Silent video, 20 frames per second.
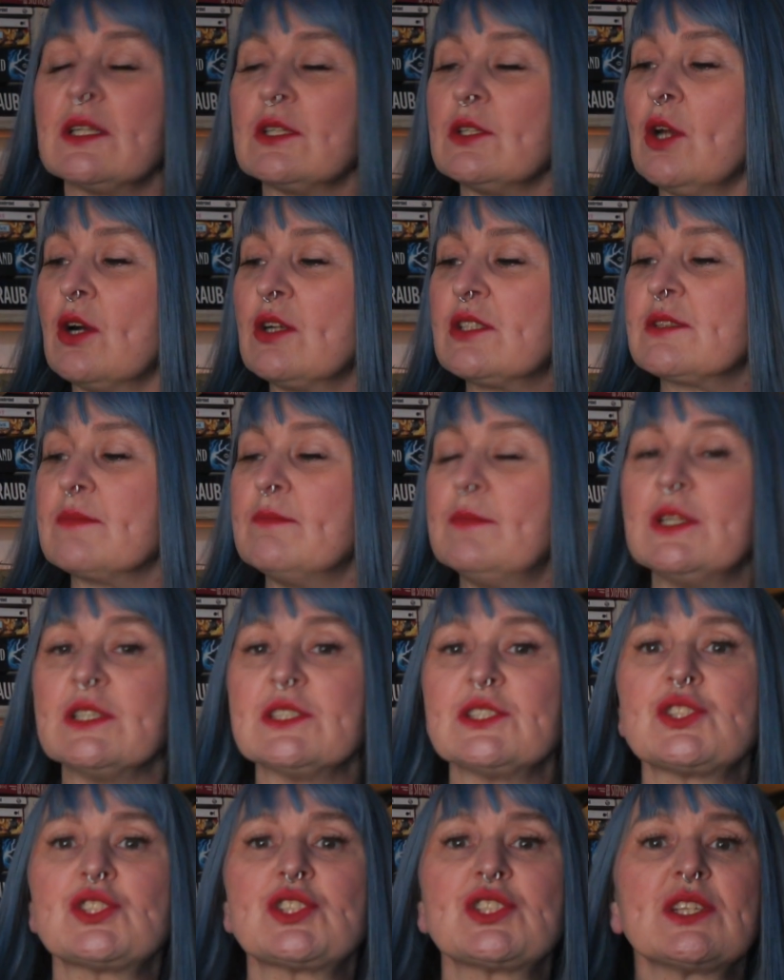Not
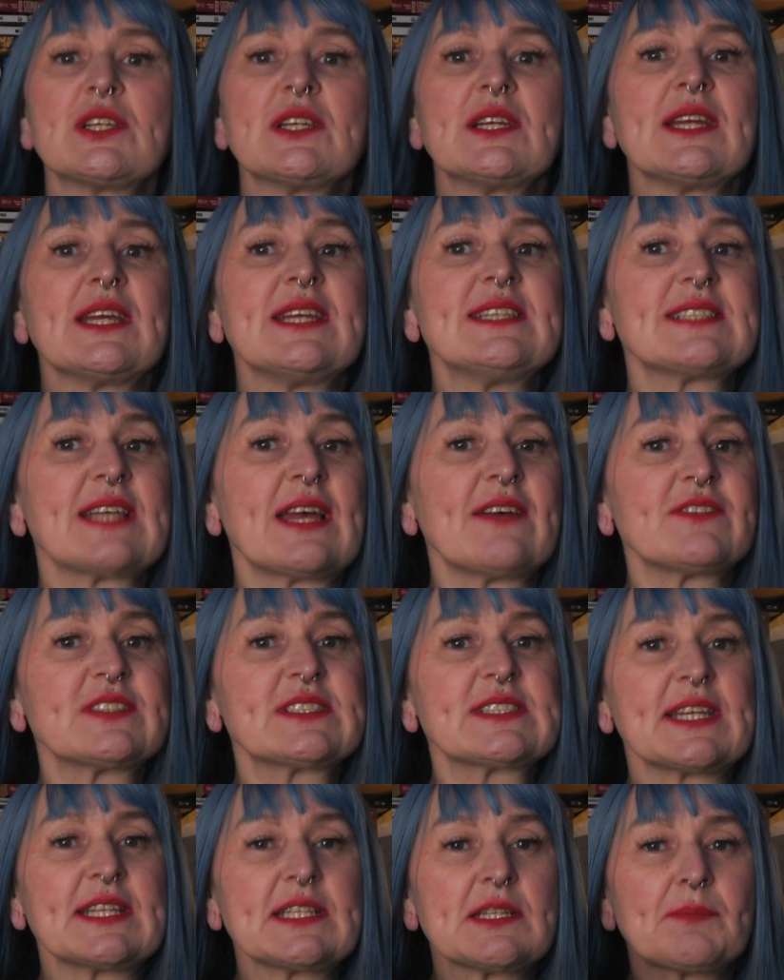much is ever
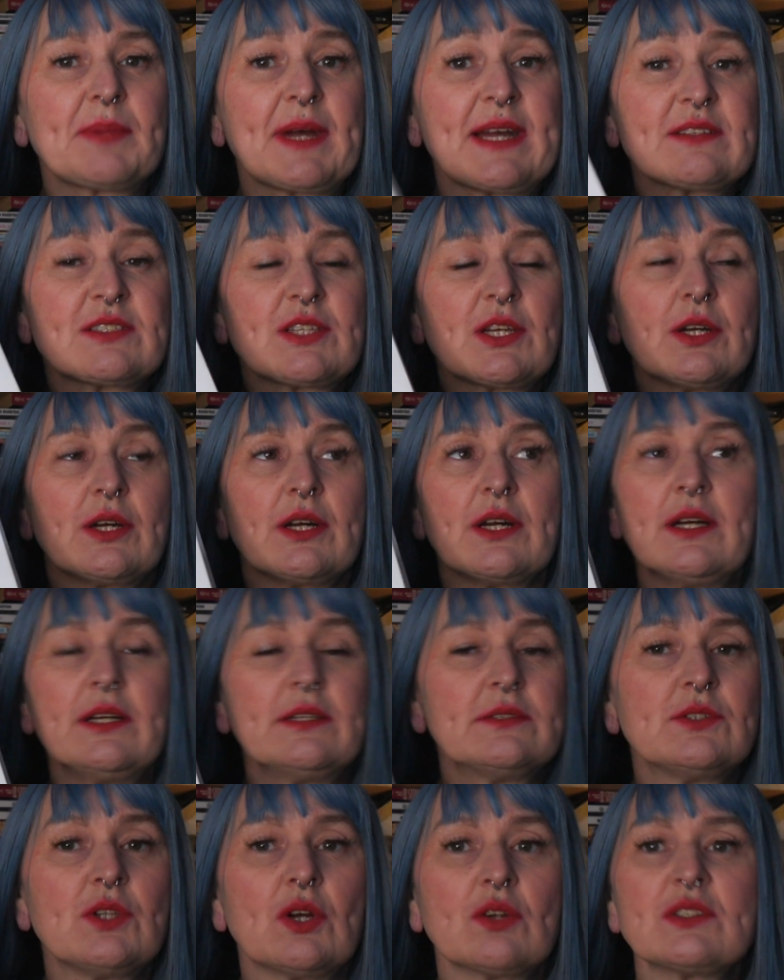said about
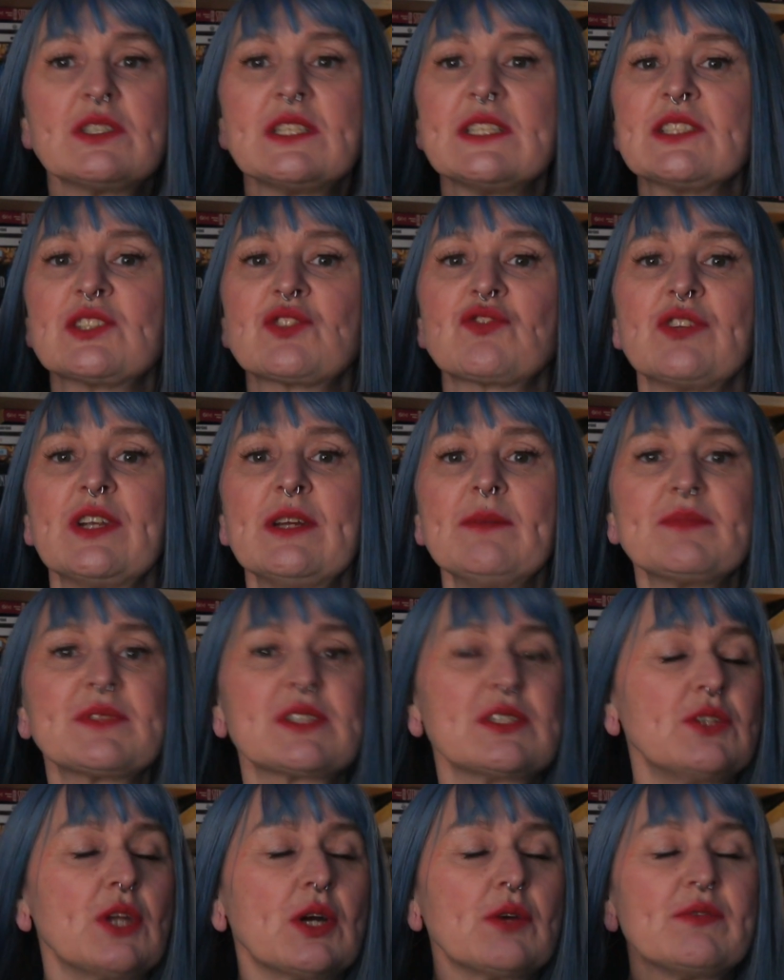her,
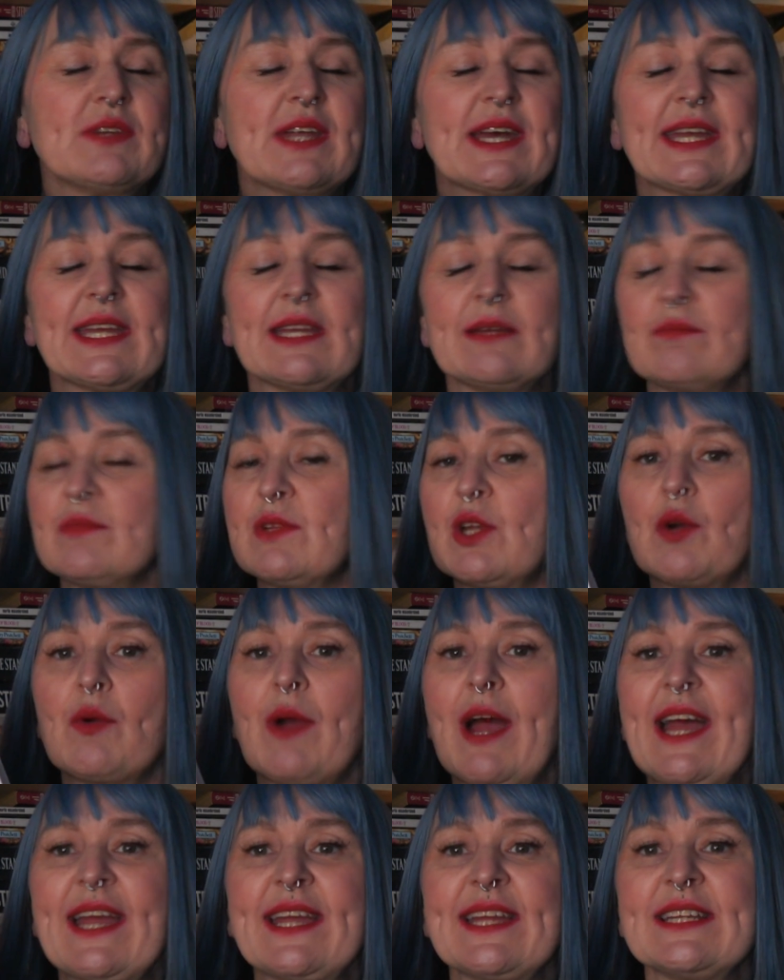nondescript, no name, no
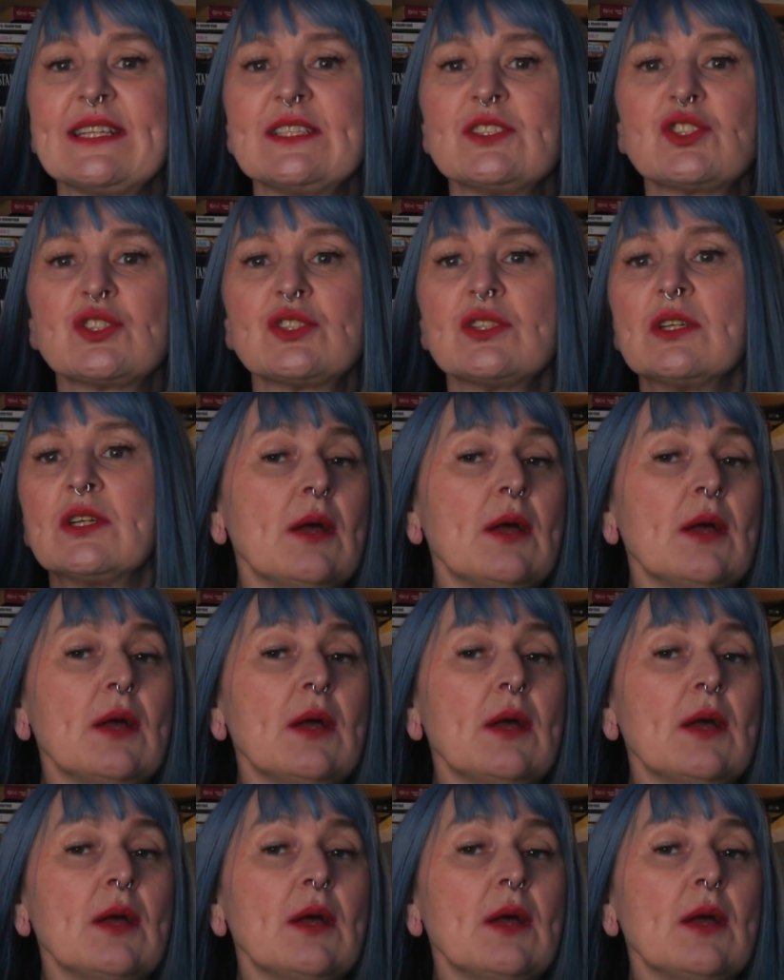age.